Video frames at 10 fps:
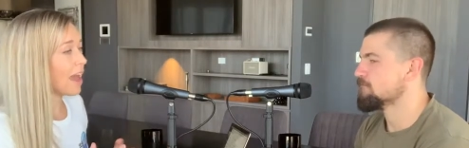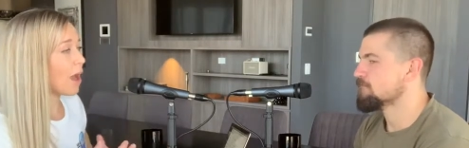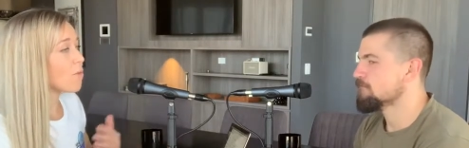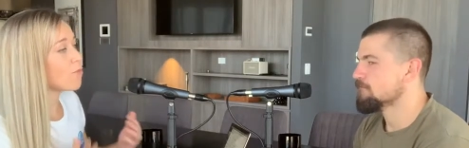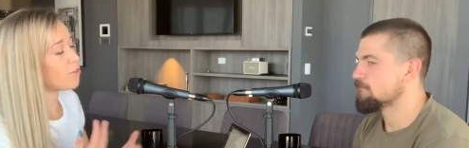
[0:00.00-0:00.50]

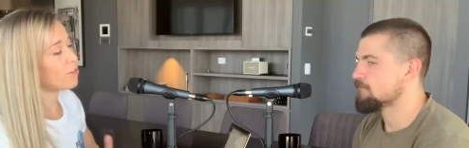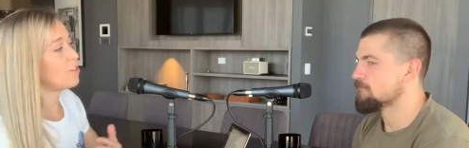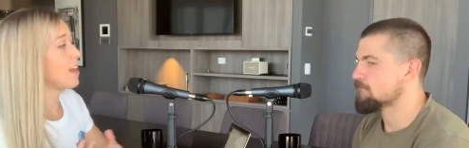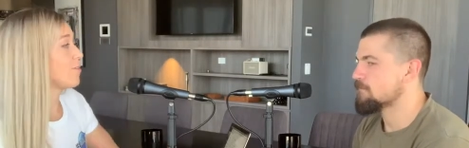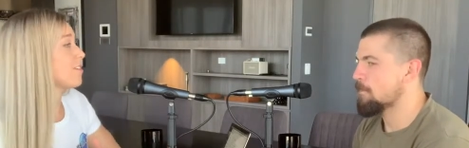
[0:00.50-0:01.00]
Speaker 1: how often
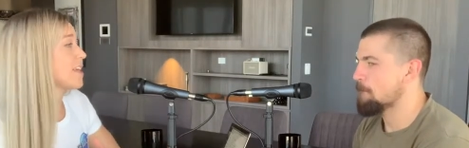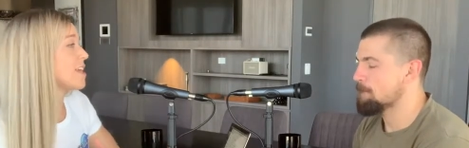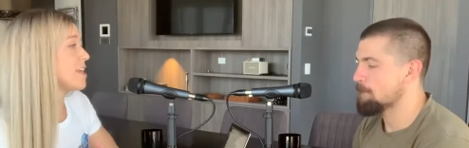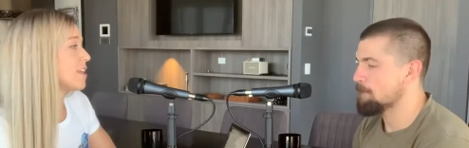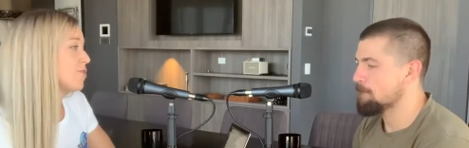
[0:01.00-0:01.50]
do you have to
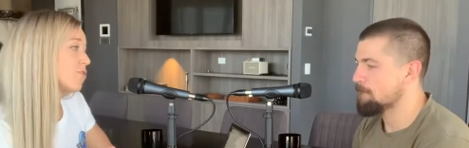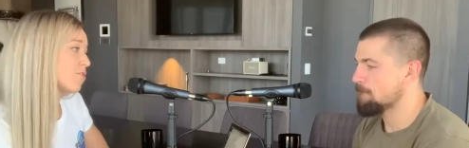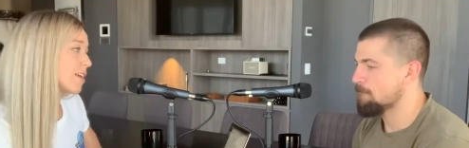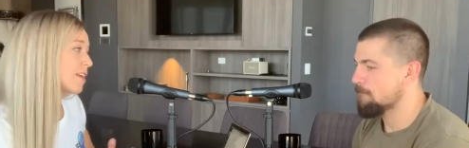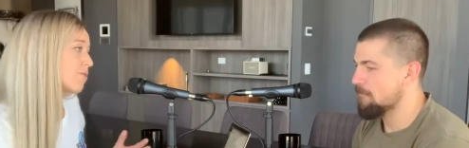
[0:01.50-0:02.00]
eat? If you're
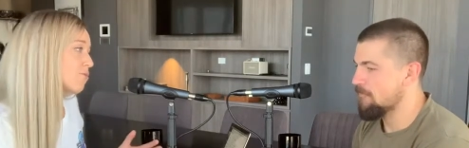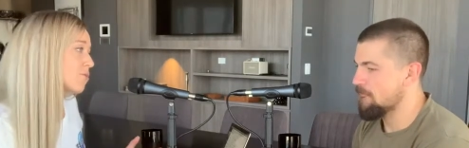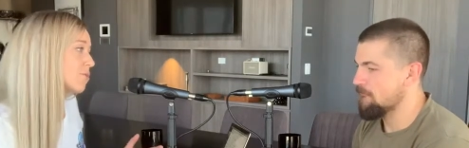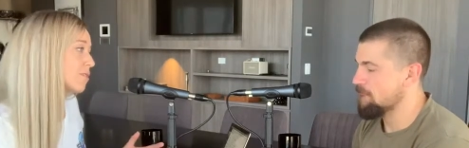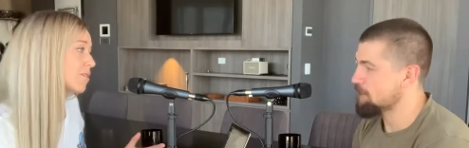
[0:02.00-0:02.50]
training
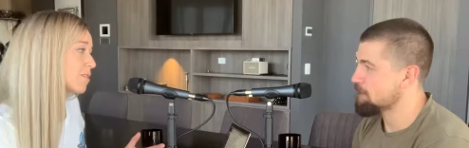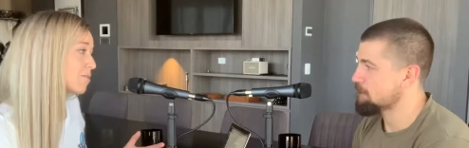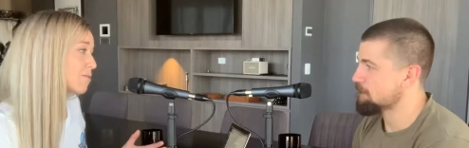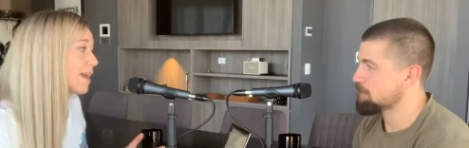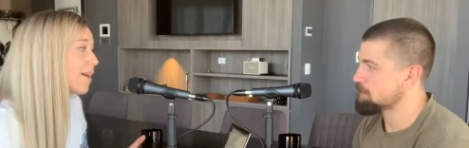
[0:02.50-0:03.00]
for
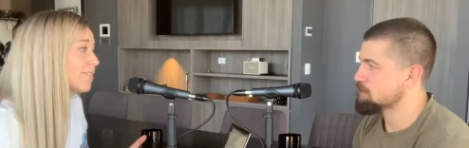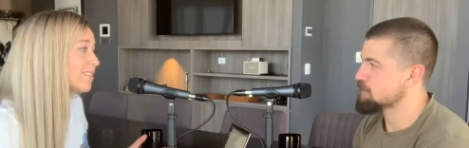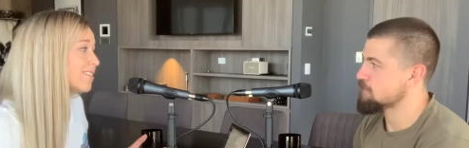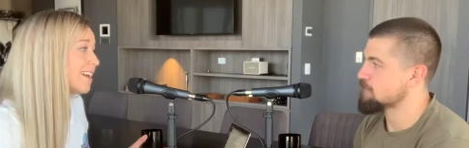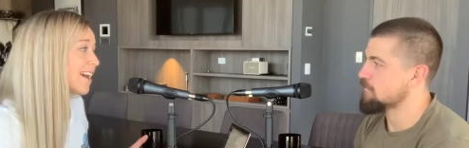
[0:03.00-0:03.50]
three
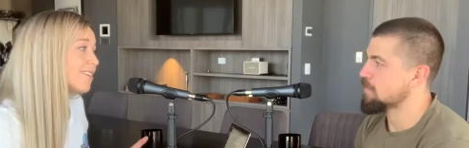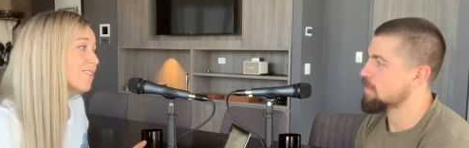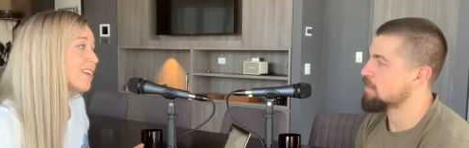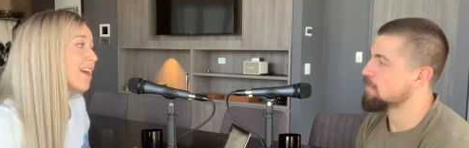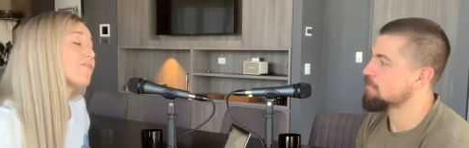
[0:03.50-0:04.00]
hours a day,
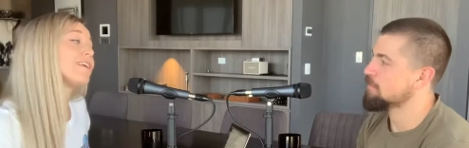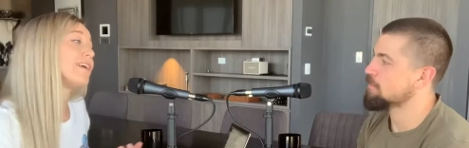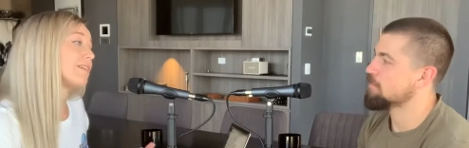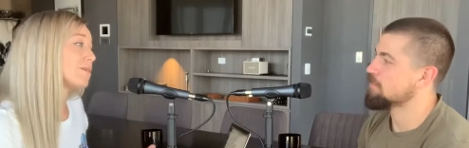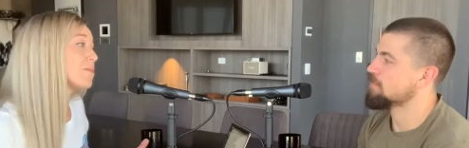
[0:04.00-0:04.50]
you're gonna have to
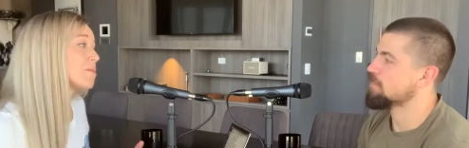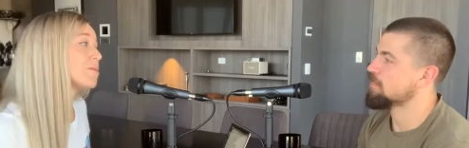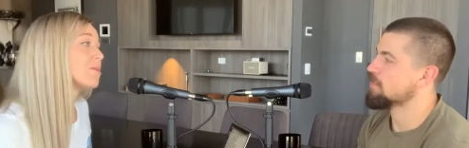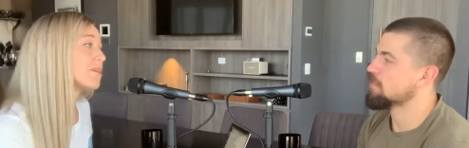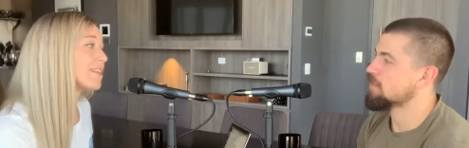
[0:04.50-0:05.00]
eat a little bit
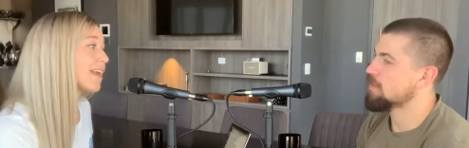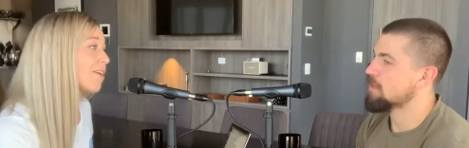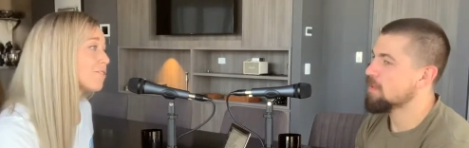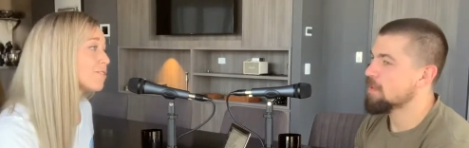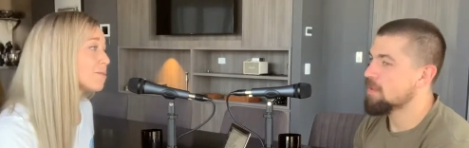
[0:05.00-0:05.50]
more than the
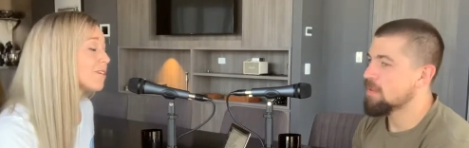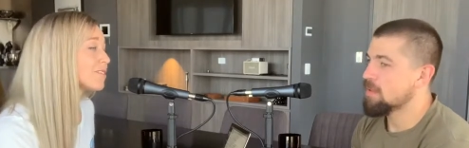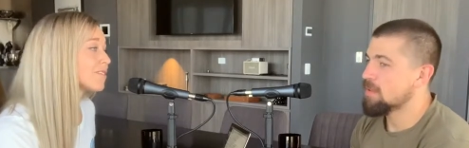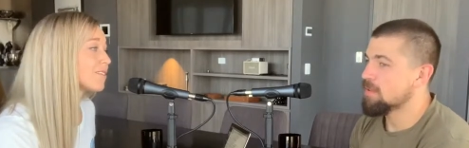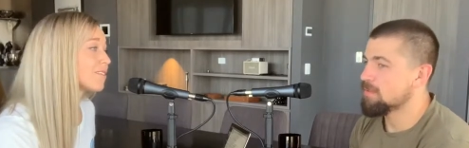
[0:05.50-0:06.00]
average
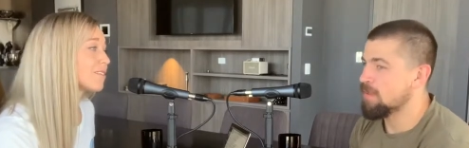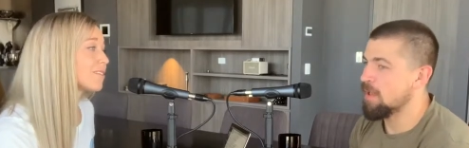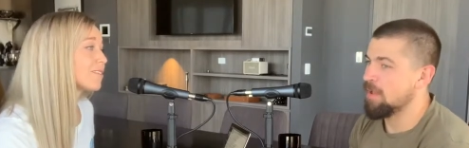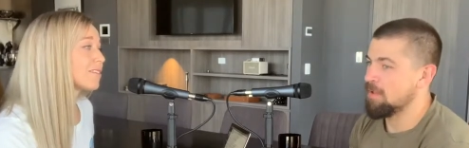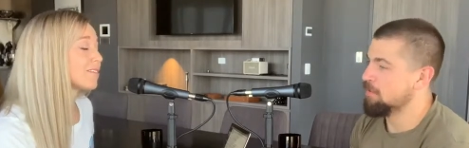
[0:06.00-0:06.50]
person.
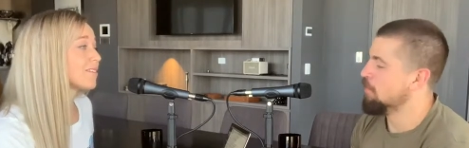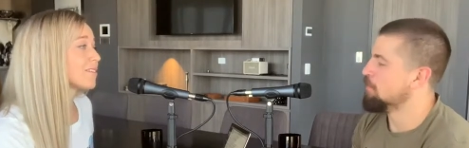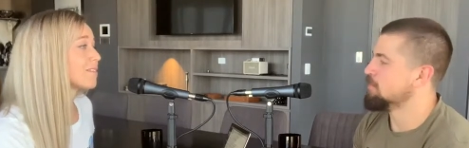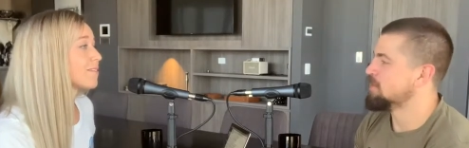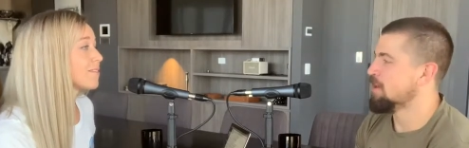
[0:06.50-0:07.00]
Speaker 2: Yeah, and
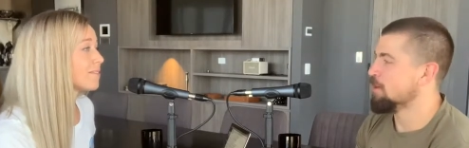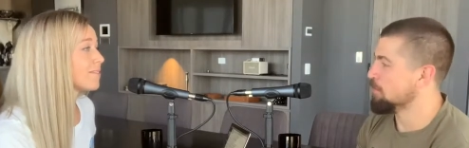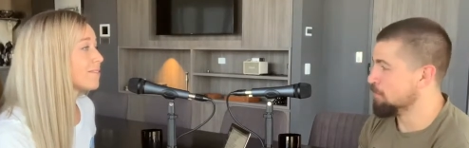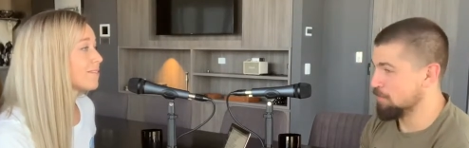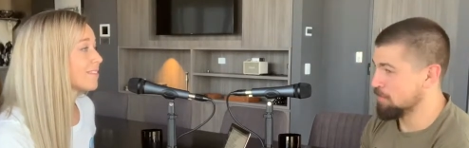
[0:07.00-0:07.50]
I'm
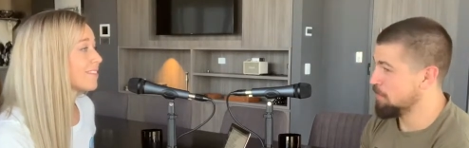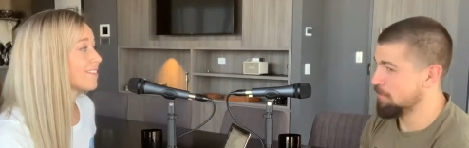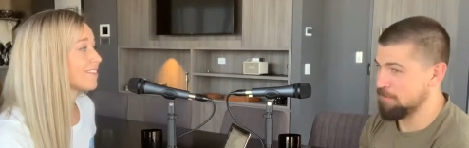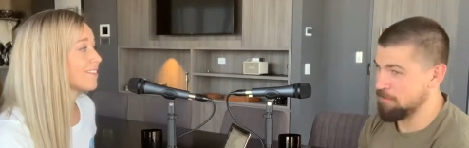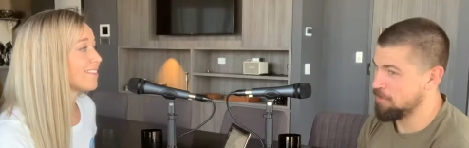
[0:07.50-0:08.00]
terrible with my
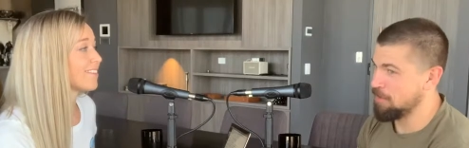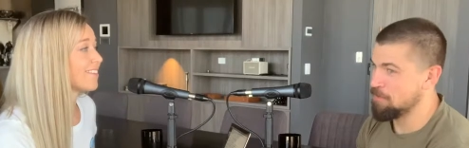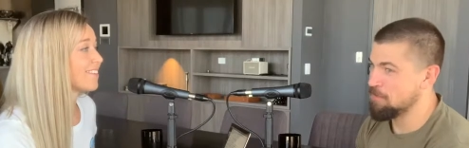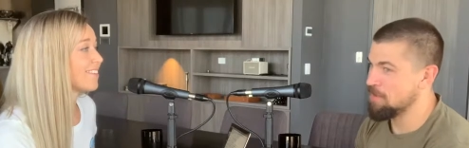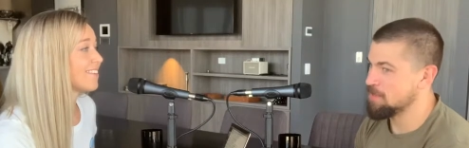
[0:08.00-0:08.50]
food. I
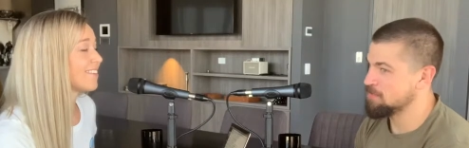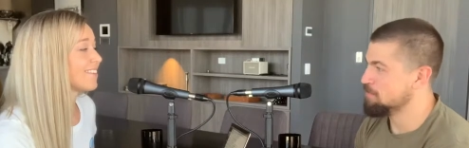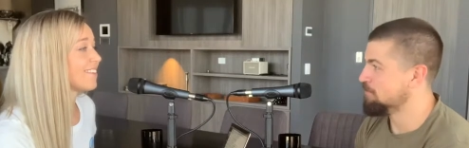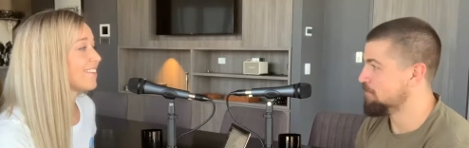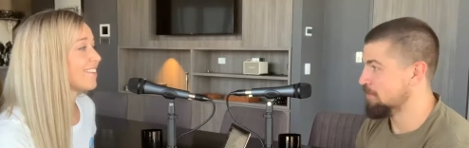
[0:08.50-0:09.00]
always
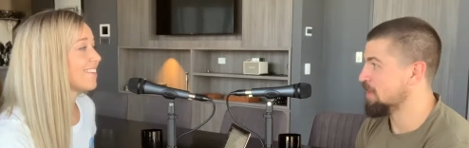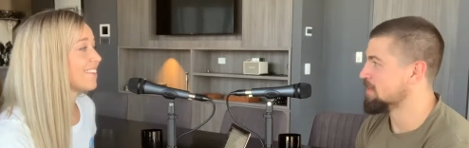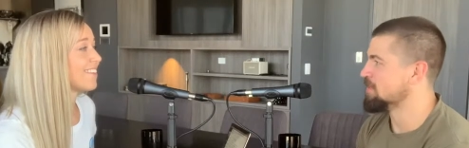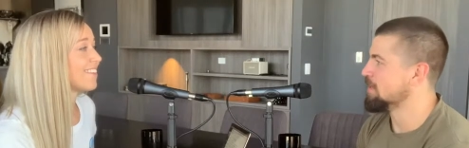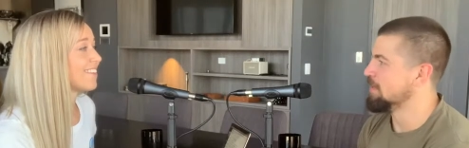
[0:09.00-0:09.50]

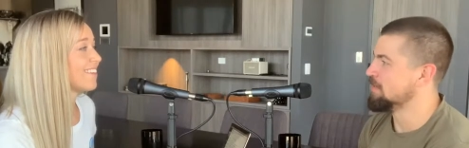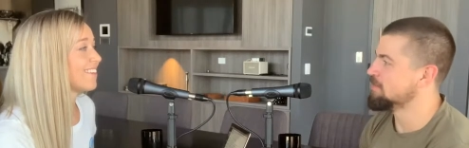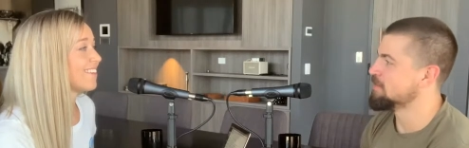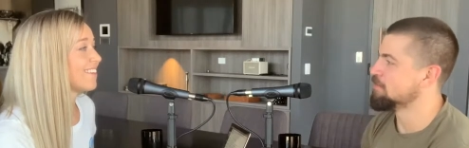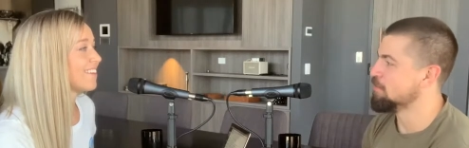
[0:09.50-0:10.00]
forget to
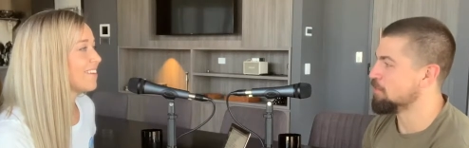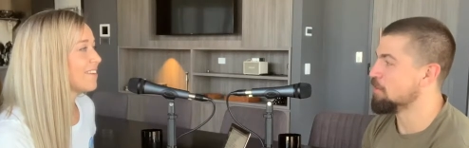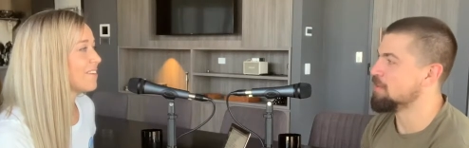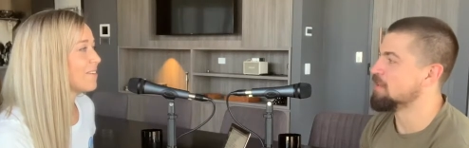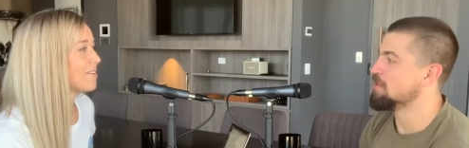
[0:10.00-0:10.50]
eat or
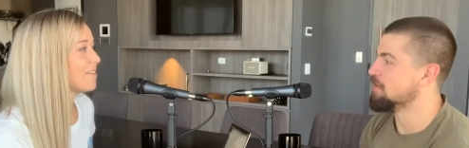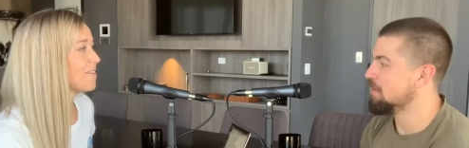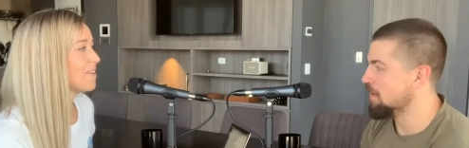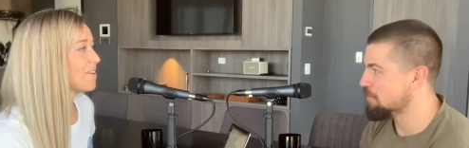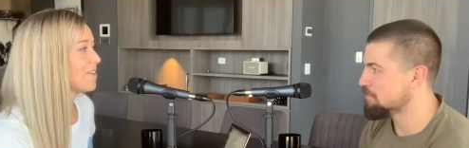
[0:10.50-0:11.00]
don't eat
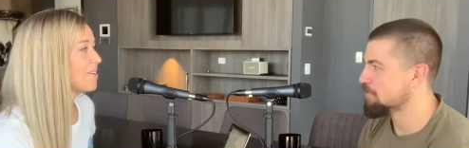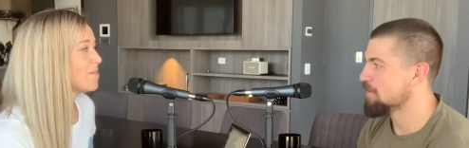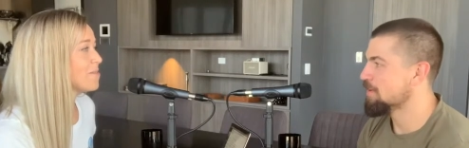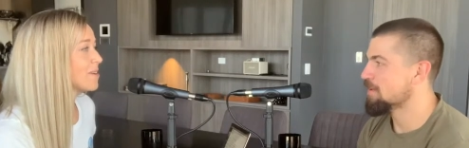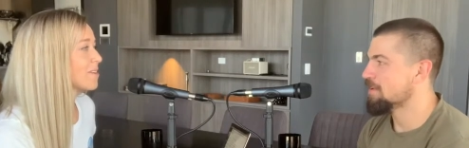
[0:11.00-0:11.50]
enough.
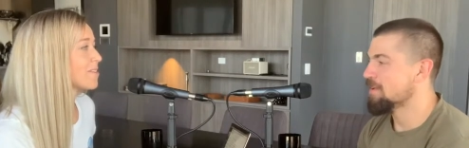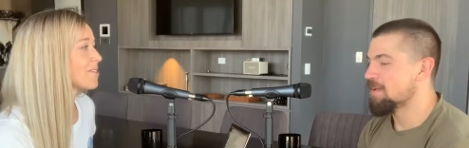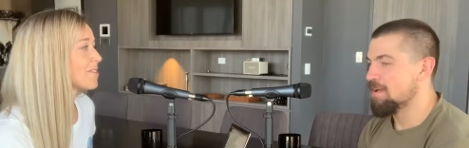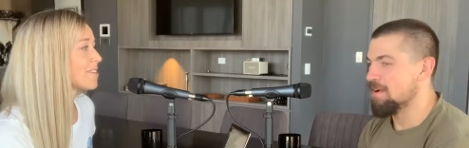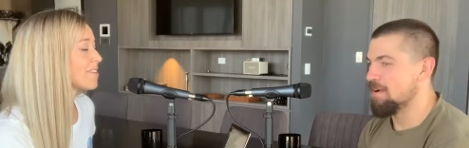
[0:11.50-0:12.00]
Speaker 1: Oh my god.